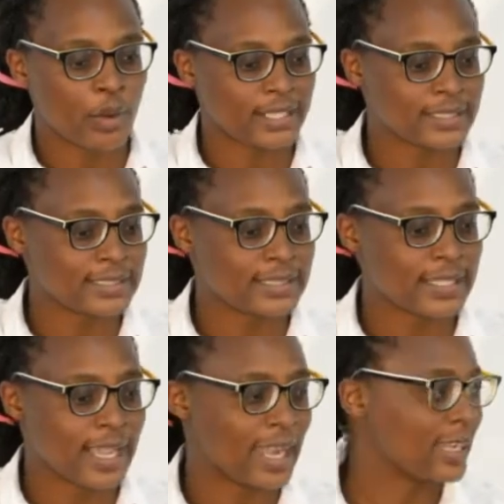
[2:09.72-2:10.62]
practiced
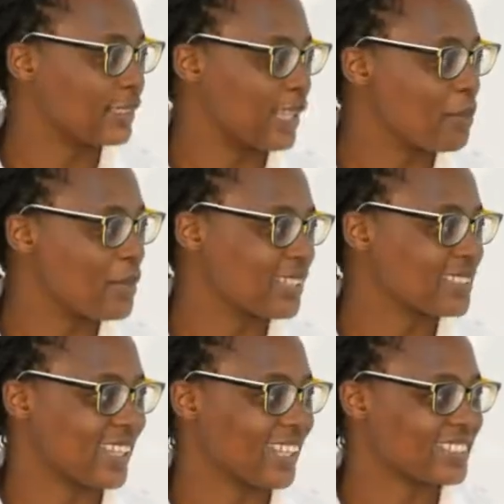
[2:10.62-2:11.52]
in the
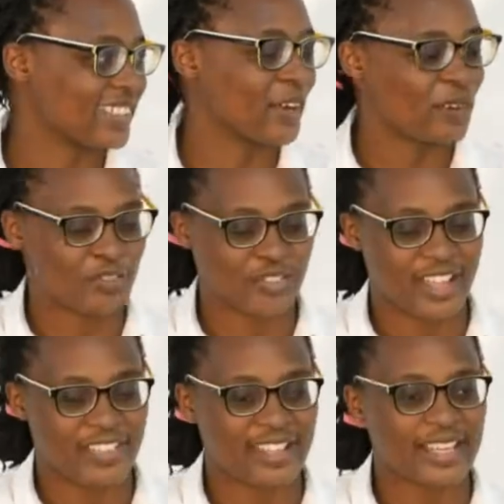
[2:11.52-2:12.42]
academic sector of
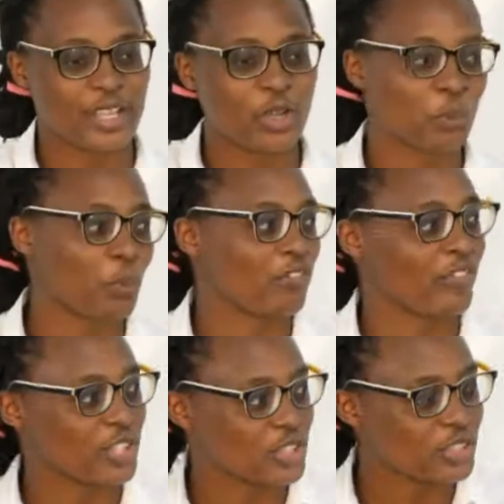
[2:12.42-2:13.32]
the legal
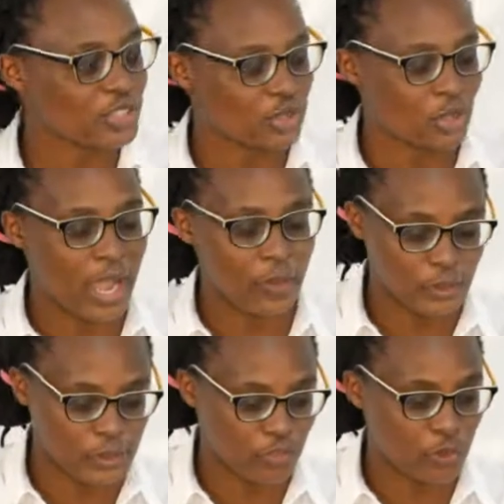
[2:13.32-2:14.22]
profession. So I
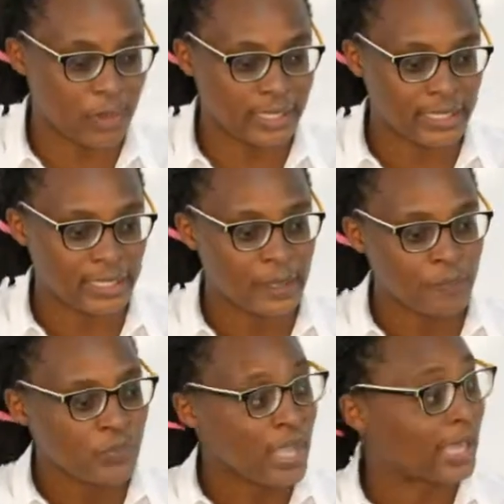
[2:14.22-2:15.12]
was formerly
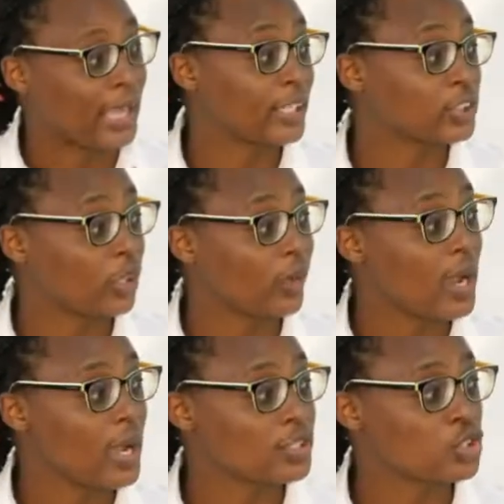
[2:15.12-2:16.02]
a
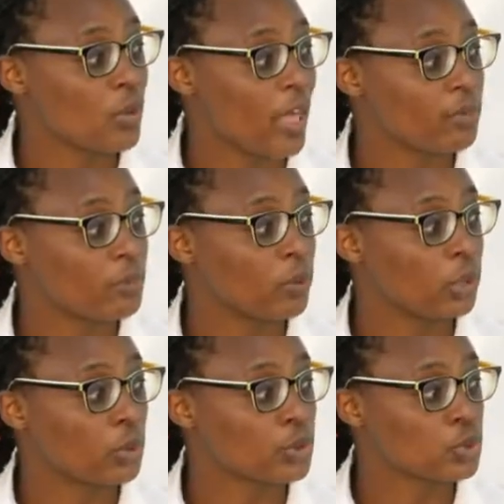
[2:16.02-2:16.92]
lecturer at Strathmore
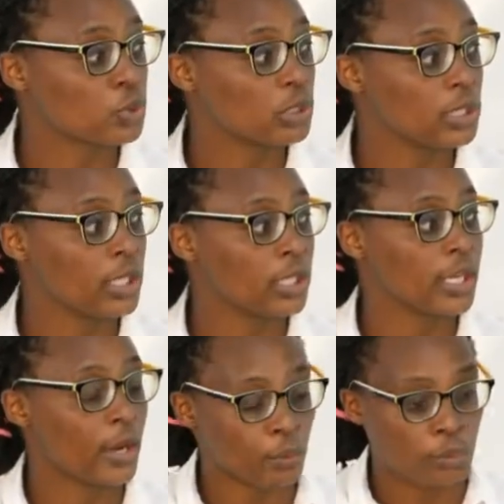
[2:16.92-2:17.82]
Law School
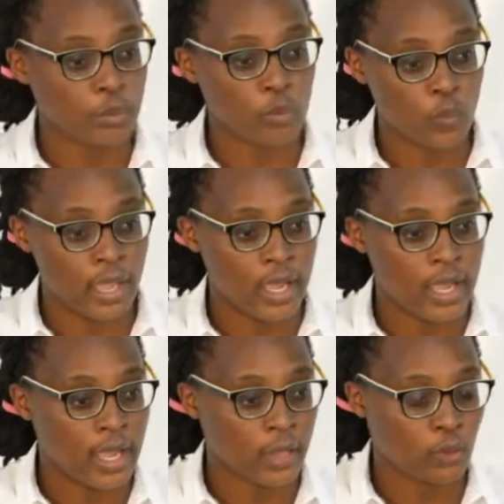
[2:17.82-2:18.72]
in Nairobi,
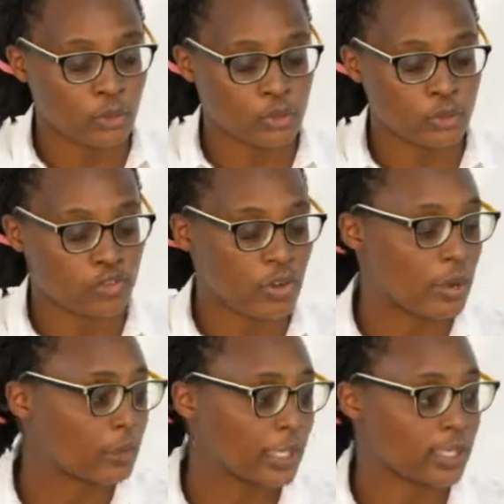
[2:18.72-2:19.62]
where I also
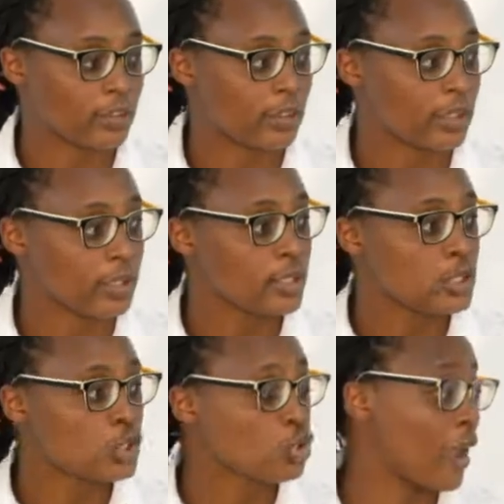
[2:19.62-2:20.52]
founded the
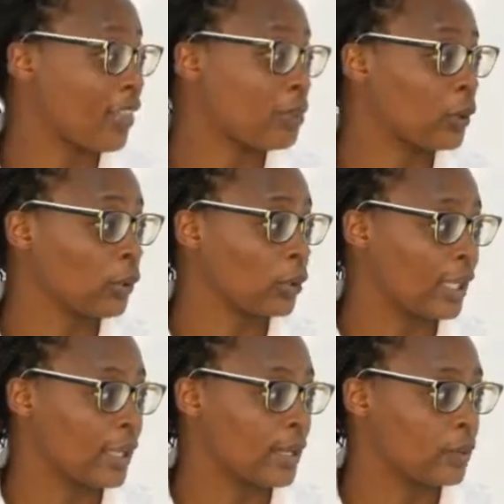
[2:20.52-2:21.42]
Strathmore Law
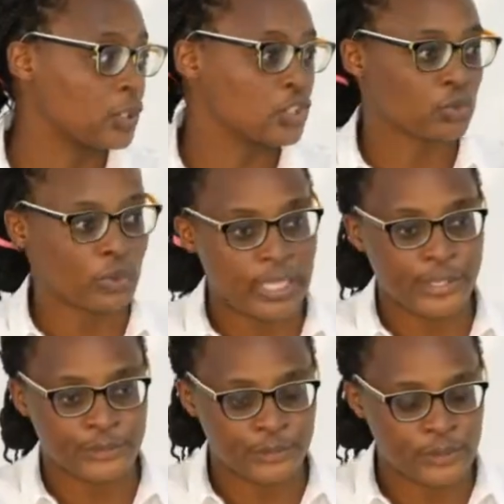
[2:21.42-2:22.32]
Clinic, which is really
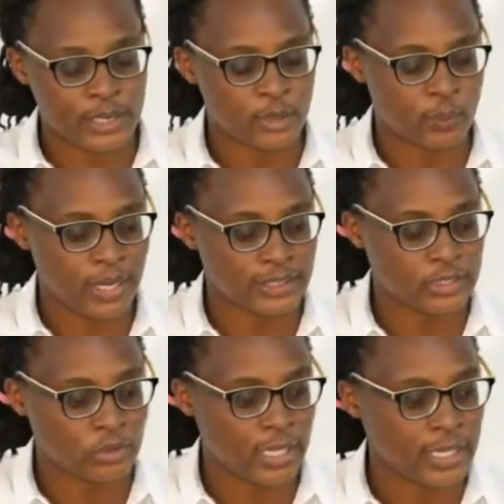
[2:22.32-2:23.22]
a student
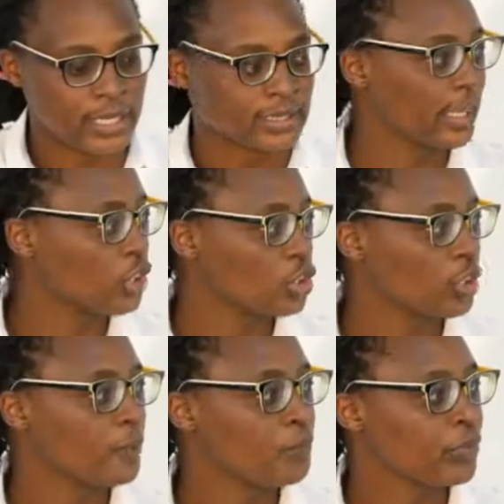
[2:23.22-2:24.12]
practice
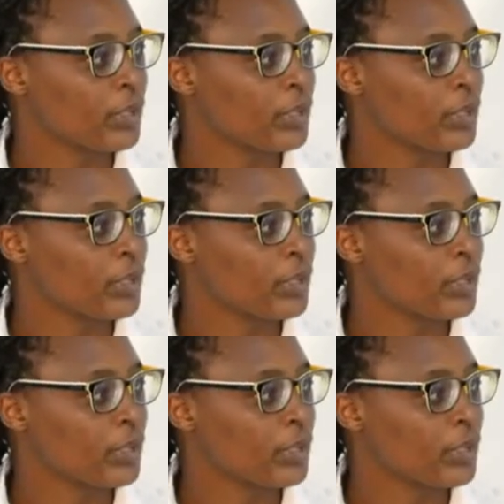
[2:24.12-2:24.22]
organization